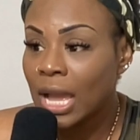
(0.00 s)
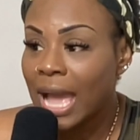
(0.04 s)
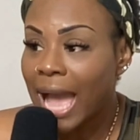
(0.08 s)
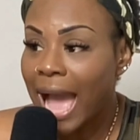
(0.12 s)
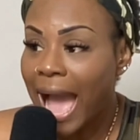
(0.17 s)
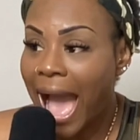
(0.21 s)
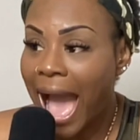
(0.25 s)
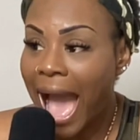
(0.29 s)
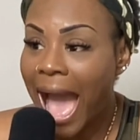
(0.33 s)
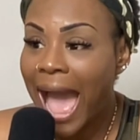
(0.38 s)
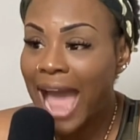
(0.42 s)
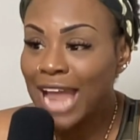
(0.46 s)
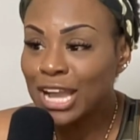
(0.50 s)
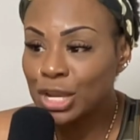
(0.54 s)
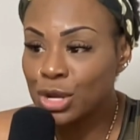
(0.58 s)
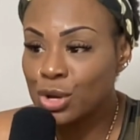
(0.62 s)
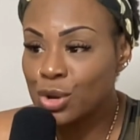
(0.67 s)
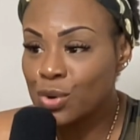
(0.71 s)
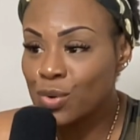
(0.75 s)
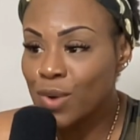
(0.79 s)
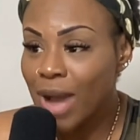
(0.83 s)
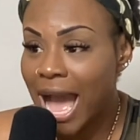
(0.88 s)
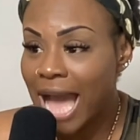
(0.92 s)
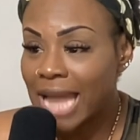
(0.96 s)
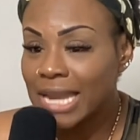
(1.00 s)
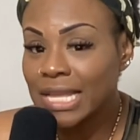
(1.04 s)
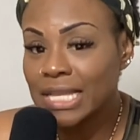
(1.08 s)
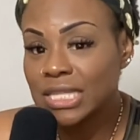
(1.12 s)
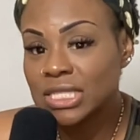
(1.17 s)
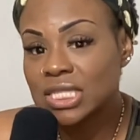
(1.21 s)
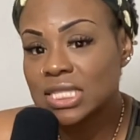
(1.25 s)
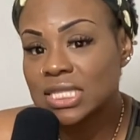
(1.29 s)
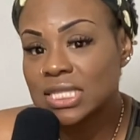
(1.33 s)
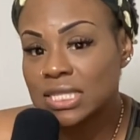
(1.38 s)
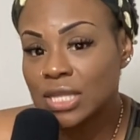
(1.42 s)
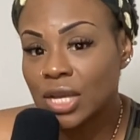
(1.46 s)
I knew I
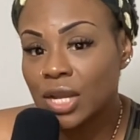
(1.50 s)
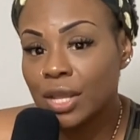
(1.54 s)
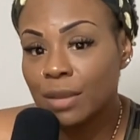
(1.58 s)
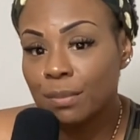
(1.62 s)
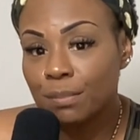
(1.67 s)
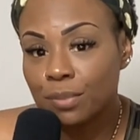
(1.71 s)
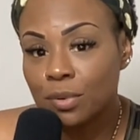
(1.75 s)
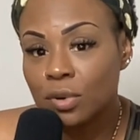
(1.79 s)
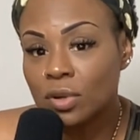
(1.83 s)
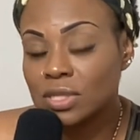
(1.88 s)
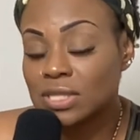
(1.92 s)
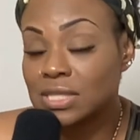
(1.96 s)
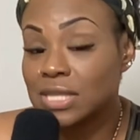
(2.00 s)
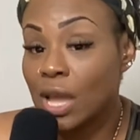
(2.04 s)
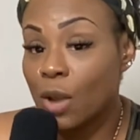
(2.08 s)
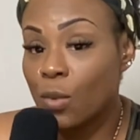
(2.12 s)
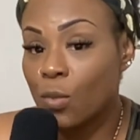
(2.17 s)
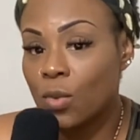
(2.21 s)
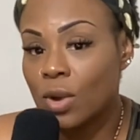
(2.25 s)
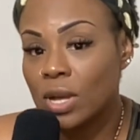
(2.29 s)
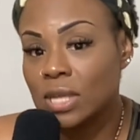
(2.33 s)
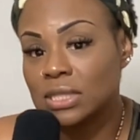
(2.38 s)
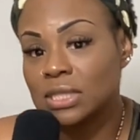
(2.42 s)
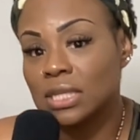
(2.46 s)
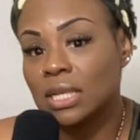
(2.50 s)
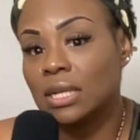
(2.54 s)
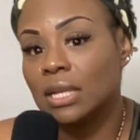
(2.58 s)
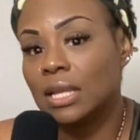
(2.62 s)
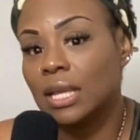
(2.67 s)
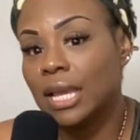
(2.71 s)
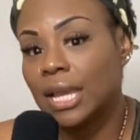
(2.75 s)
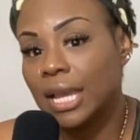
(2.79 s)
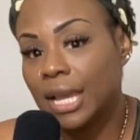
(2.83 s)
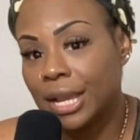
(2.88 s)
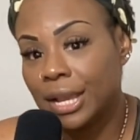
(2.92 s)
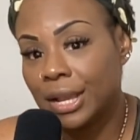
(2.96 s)
needed to study books that wasn't
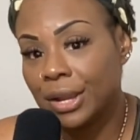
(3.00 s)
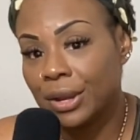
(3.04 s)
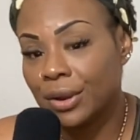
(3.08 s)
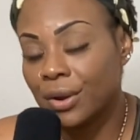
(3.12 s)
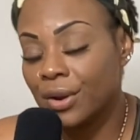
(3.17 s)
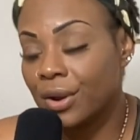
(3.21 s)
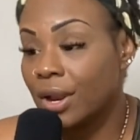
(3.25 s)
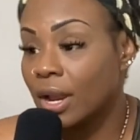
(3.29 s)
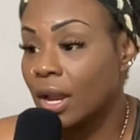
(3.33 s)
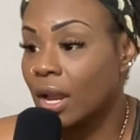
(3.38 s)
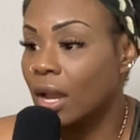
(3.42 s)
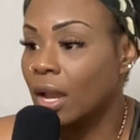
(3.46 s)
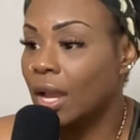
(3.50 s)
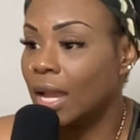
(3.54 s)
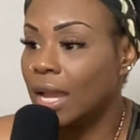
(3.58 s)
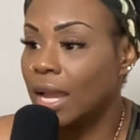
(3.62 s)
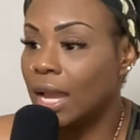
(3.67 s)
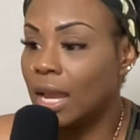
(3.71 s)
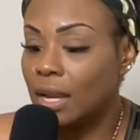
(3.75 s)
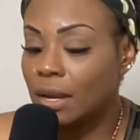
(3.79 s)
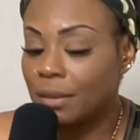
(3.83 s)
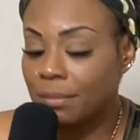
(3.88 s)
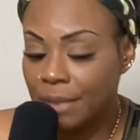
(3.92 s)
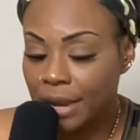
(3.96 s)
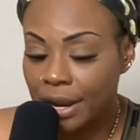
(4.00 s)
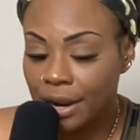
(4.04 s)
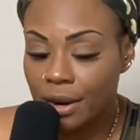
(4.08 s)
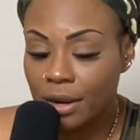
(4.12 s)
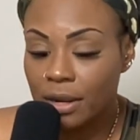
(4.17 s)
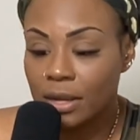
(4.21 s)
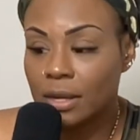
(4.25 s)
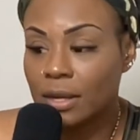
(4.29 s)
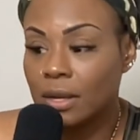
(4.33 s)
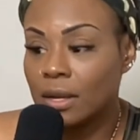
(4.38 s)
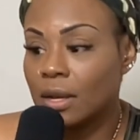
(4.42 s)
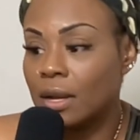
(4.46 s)
here in
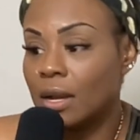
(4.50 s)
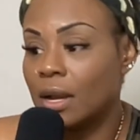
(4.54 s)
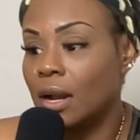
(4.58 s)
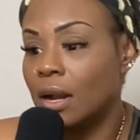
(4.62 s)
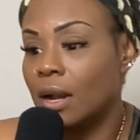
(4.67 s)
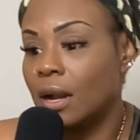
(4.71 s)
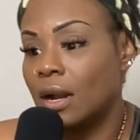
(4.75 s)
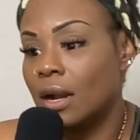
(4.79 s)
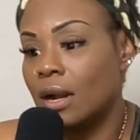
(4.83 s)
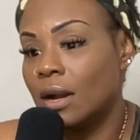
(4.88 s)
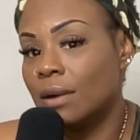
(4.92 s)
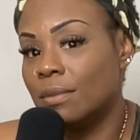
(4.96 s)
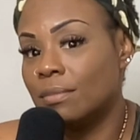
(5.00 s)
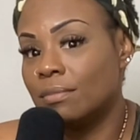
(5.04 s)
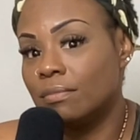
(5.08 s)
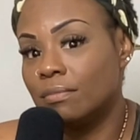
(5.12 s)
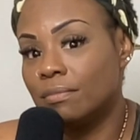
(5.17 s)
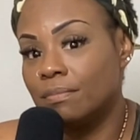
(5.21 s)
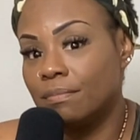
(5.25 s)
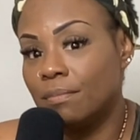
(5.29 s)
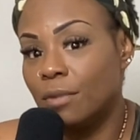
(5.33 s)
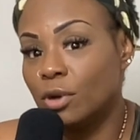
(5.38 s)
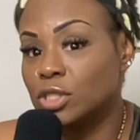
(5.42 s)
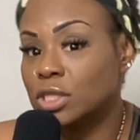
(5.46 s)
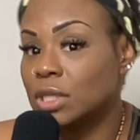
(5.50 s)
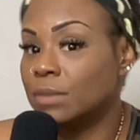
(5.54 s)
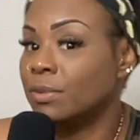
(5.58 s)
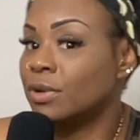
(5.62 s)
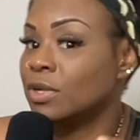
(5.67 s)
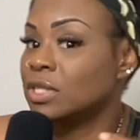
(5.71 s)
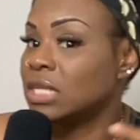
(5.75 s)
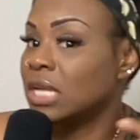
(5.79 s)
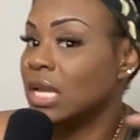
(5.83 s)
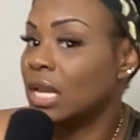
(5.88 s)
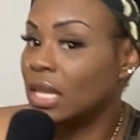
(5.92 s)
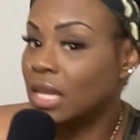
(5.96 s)
America. Most of the
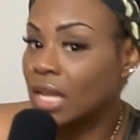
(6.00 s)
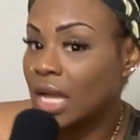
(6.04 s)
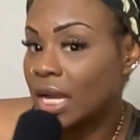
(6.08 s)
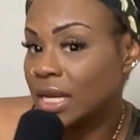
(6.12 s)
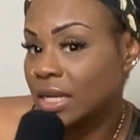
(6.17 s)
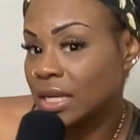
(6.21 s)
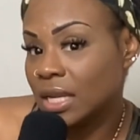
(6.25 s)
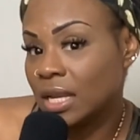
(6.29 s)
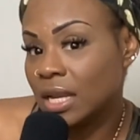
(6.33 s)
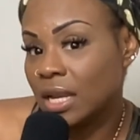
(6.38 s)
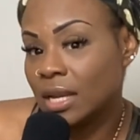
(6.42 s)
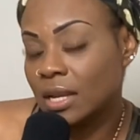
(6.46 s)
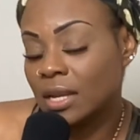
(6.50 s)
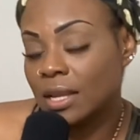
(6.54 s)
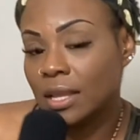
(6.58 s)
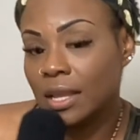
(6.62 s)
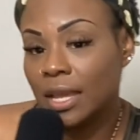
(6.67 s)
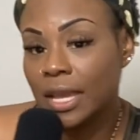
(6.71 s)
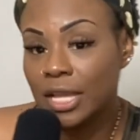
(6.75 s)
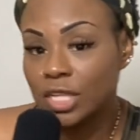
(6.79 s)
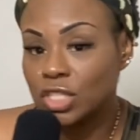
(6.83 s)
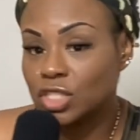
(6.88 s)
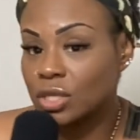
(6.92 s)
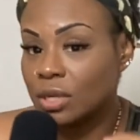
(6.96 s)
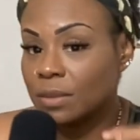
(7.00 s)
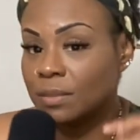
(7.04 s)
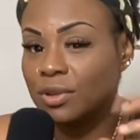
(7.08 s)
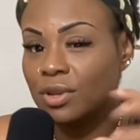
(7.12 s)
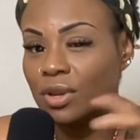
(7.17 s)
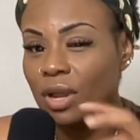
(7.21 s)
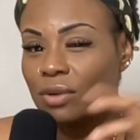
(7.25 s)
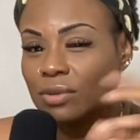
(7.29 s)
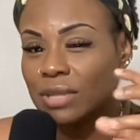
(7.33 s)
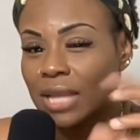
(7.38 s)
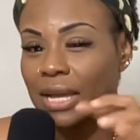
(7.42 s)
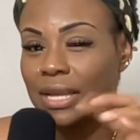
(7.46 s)
books in London, Egypt,
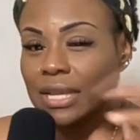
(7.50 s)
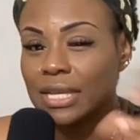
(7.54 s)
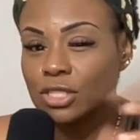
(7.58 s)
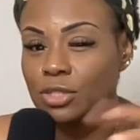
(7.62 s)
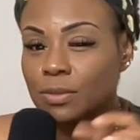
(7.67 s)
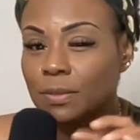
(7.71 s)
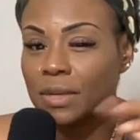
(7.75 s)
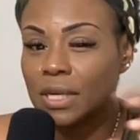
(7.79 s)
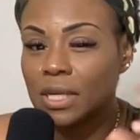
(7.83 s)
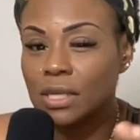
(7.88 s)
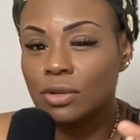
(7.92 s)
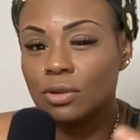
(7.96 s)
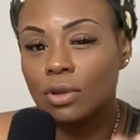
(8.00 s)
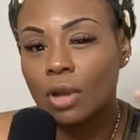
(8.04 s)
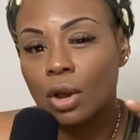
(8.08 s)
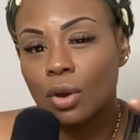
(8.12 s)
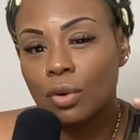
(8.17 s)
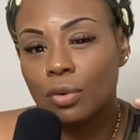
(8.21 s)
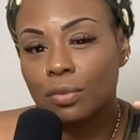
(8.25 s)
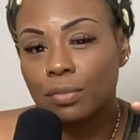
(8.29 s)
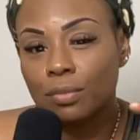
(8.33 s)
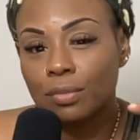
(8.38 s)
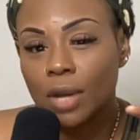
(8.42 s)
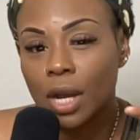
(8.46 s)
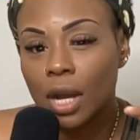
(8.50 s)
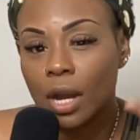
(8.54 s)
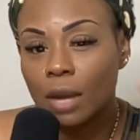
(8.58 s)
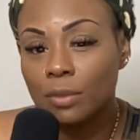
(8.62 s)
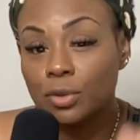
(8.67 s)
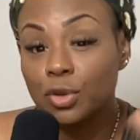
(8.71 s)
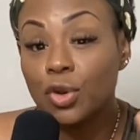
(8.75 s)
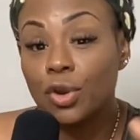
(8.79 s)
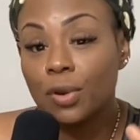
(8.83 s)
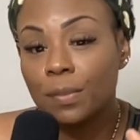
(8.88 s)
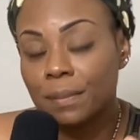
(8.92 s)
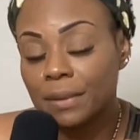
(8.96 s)
not Egypt, but,
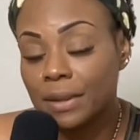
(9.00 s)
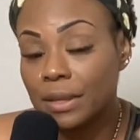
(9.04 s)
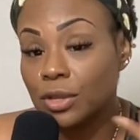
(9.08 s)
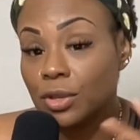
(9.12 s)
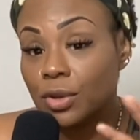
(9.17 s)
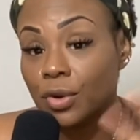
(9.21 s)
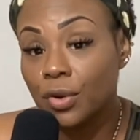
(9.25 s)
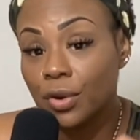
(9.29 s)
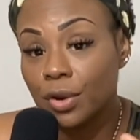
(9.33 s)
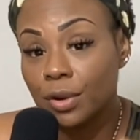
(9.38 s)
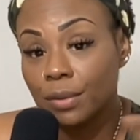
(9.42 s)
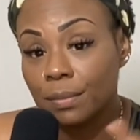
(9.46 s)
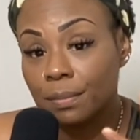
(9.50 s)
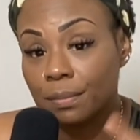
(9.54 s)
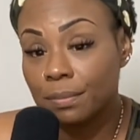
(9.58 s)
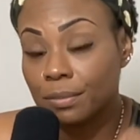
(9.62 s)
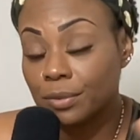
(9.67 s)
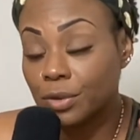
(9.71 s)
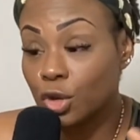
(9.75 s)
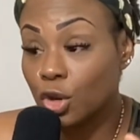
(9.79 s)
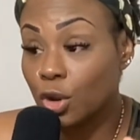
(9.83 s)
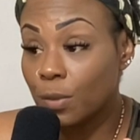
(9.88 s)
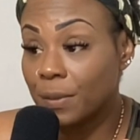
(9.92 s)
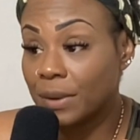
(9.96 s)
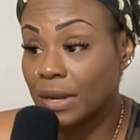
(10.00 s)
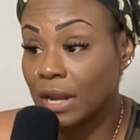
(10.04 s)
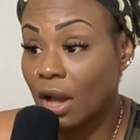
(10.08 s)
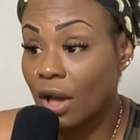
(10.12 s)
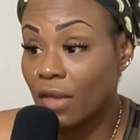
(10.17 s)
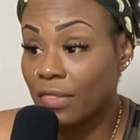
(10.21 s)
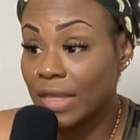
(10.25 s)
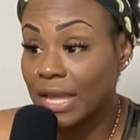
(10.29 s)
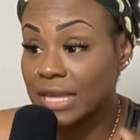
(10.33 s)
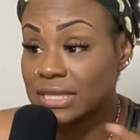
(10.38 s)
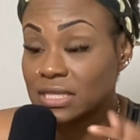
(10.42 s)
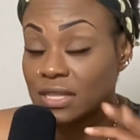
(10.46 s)
Europe and all
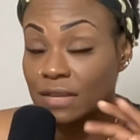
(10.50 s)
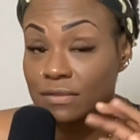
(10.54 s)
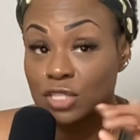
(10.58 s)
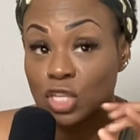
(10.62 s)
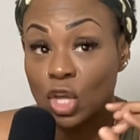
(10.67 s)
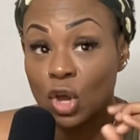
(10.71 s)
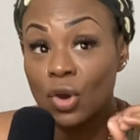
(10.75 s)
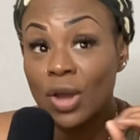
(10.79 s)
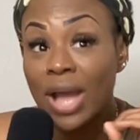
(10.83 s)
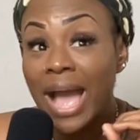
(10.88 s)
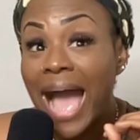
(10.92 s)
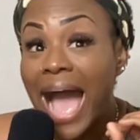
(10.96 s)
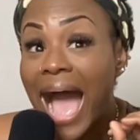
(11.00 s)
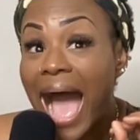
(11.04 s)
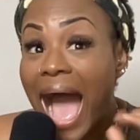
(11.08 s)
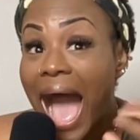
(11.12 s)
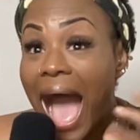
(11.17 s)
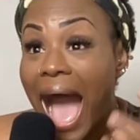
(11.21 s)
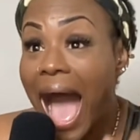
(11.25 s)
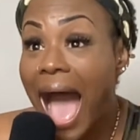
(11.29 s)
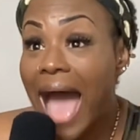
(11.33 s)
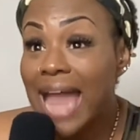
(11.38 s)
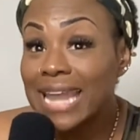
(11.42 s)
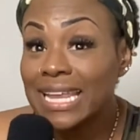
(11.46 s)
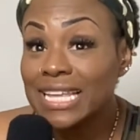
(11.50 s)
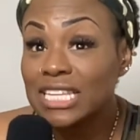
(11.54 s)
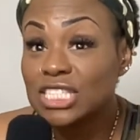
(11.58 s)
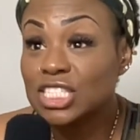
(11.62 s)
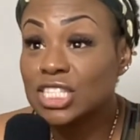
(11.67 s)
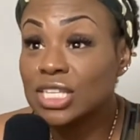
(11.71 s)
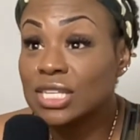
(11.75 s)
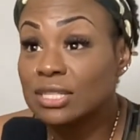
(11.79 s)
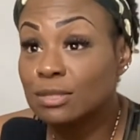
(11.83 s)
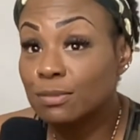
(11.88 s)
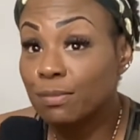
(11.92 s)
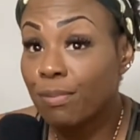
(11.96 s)
that stuff. So I need
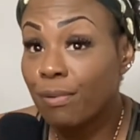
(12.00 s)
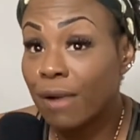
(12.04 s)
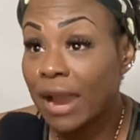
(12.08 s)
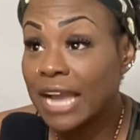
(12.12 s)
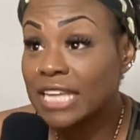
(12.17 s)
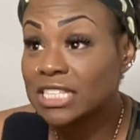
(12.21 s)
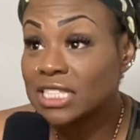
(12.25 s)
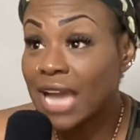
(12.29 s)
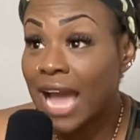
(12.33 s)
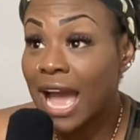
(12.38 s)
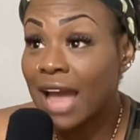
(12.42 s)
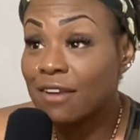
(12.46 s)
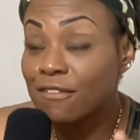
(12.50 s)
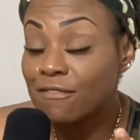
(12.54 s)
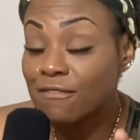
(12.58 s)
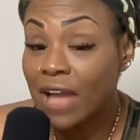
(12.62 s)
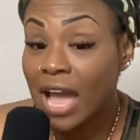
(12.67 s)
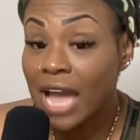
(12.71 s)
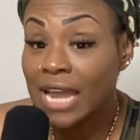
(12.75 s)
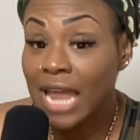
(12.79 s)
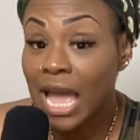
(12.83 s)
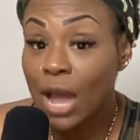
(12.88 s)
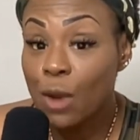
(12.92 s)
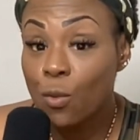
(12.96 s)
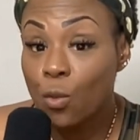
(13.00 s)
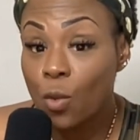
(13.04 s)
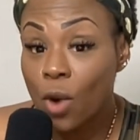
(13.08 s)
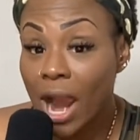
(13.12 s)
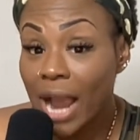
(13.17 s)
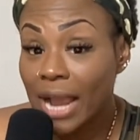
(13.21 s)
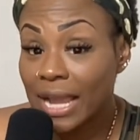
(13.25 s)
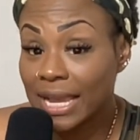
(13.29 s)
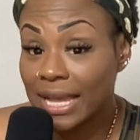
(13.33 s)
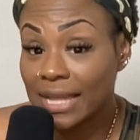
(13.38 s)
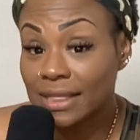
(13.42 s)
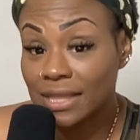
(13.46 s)
to branch out and find out where I
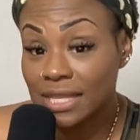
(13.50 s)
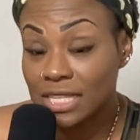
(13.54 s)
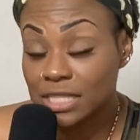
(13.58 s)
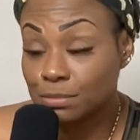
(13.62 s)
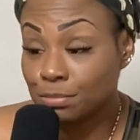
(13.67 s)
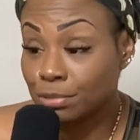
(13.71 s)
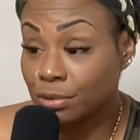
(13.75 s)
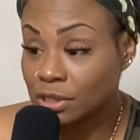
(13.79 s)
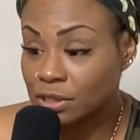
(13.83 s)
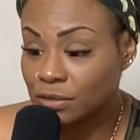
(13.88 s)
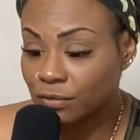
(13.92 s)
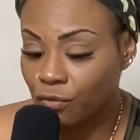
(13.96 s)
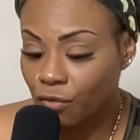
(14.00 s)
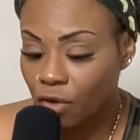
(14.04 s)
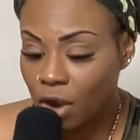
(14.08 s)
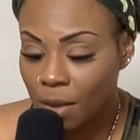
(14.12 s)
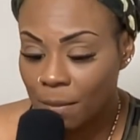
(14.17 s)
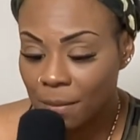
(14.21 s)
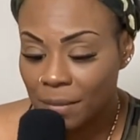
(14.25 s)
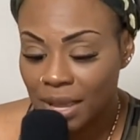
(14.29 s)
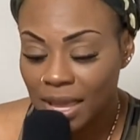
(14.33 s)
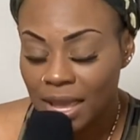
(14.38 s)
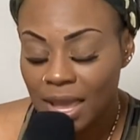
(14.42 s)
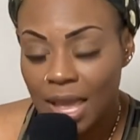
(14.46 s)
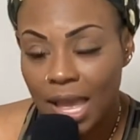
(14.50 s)
can get these books from.